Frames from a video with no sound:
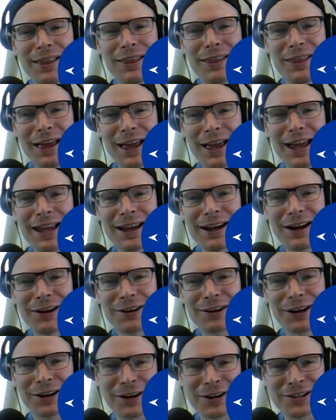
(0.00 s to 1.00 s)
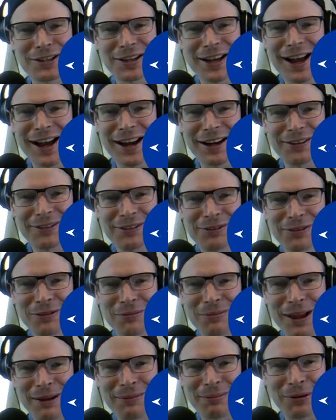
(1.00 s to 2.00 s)
they are on our side
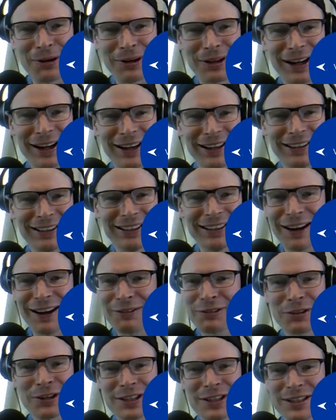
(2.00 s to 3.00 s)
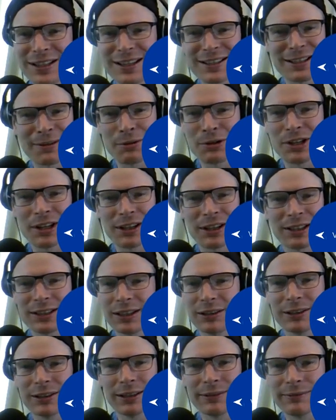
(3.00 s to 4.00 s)
from that point on. After he says, I'm a jelly
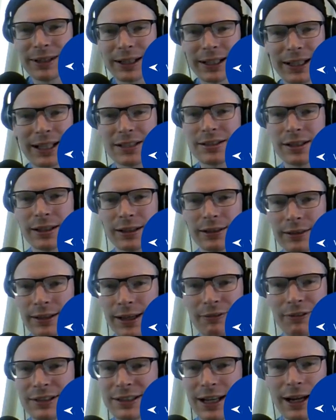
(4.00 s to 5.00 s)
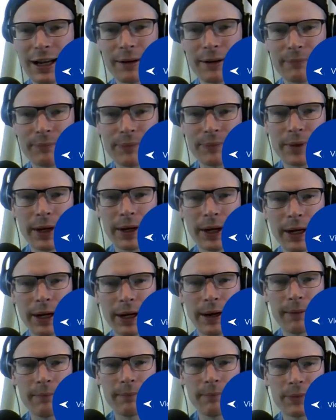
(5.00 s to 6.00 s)
donut, it gets you every time.
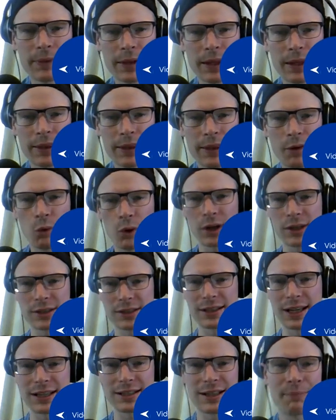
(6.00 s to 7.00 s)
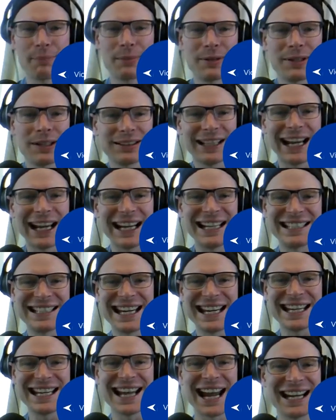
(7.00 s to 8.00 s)
The wall stays up until
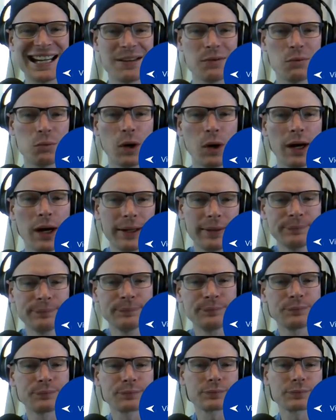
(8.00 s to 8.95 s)
1991.